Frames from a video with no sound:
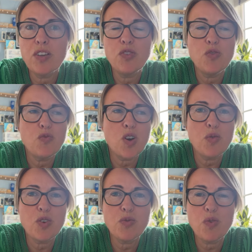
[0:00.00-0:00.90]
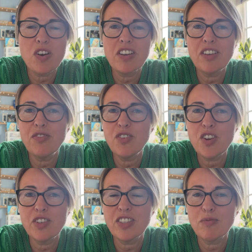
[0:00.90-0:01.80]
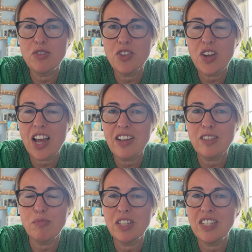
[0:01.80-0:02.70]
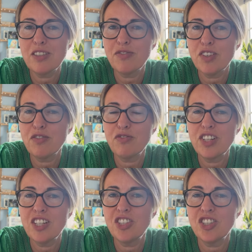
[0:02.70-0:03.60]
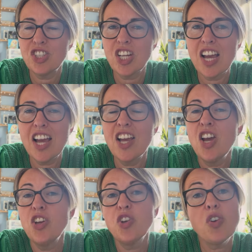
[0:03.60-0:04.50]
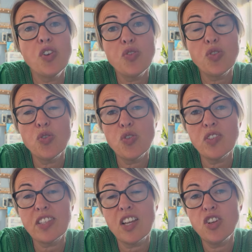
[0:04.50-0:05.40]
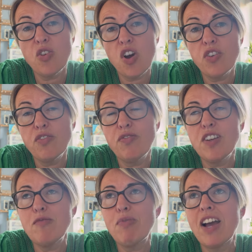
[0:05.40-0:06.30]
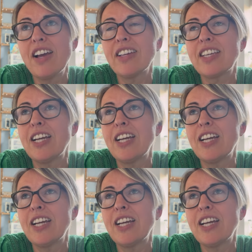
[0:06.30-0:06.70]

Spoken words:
if you've worked with one, if you know someone who has, please feel free to share your own thoughts and your own feedback.